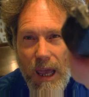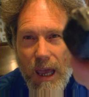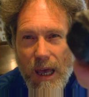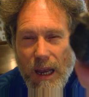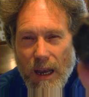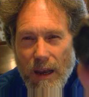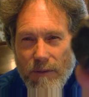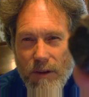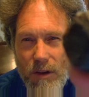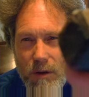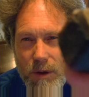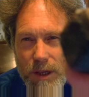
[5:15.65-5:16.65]
and if you
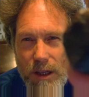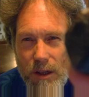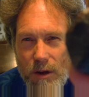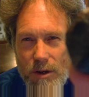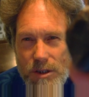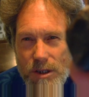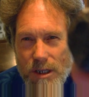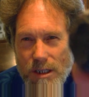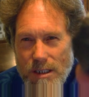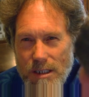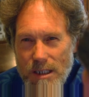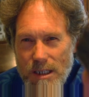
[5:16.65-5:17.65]
look really close, you can
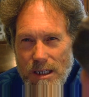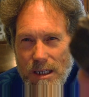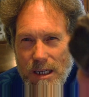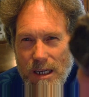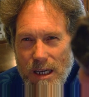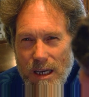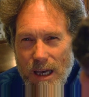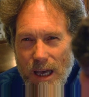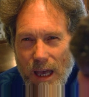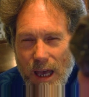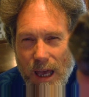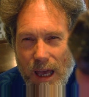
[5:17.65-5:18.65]
see
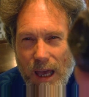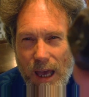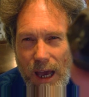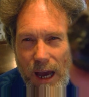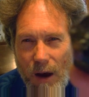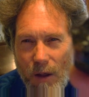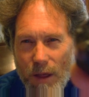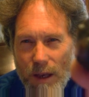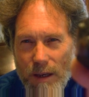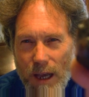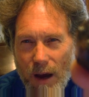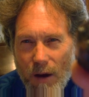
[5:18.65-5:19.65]
how it
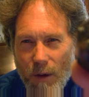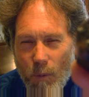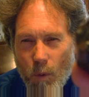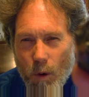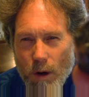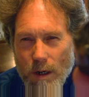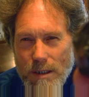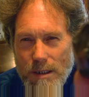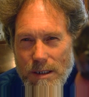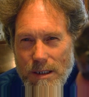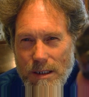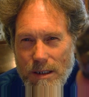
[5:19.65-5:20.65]

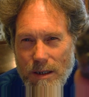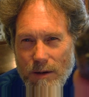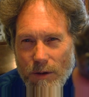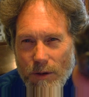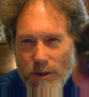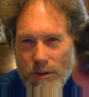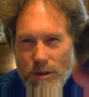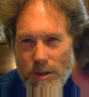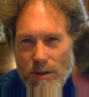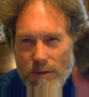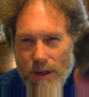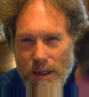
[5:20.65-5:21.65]
works with those
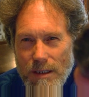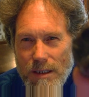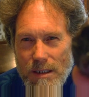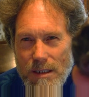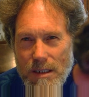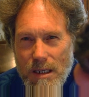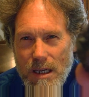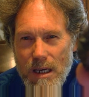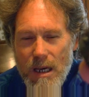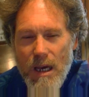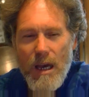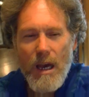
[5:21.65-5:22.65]
crystal faces.
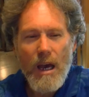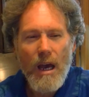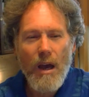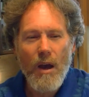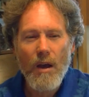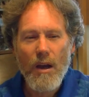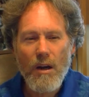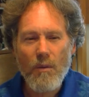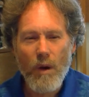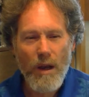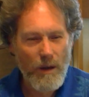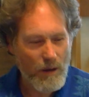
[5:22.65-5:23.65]

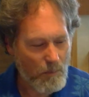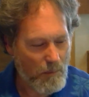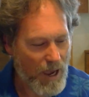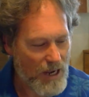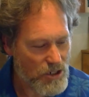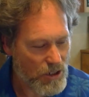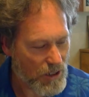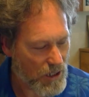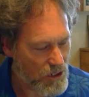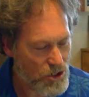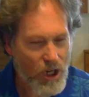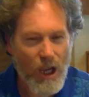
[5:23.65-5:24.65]
When magically
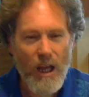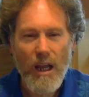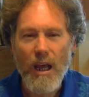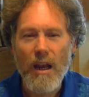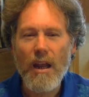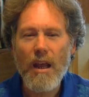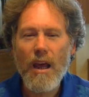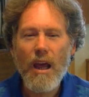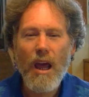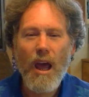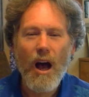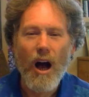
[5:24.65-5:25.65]
enchanted,
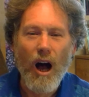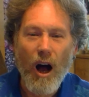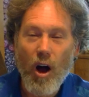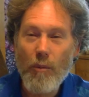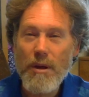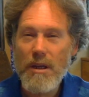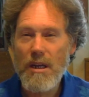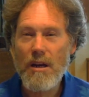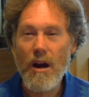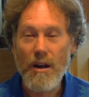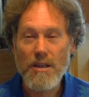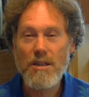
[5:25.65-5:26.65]
almandine
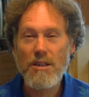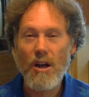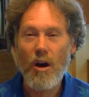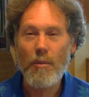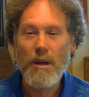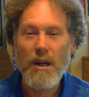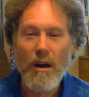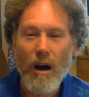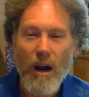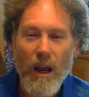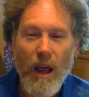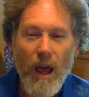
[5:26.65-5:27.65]
garnet, this is an almandine
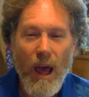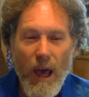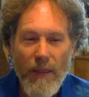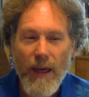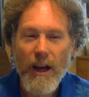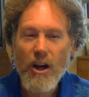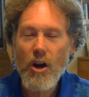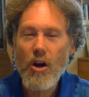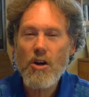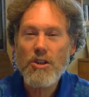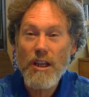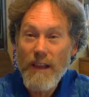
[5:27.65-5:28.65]
garnet, that
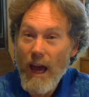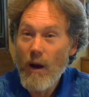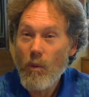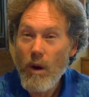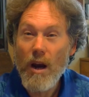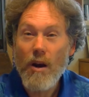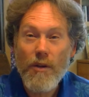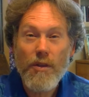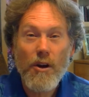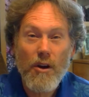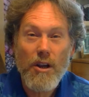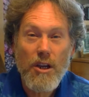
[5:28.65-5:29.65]
occurs in that rare
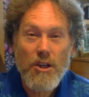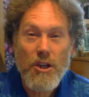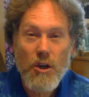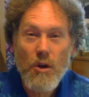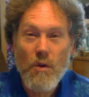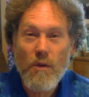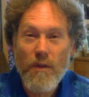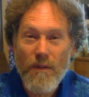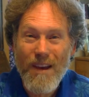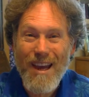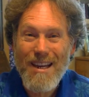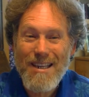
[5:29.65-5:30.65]
32
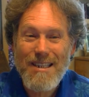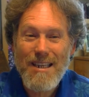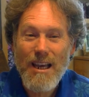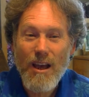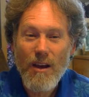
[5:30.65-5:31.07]
face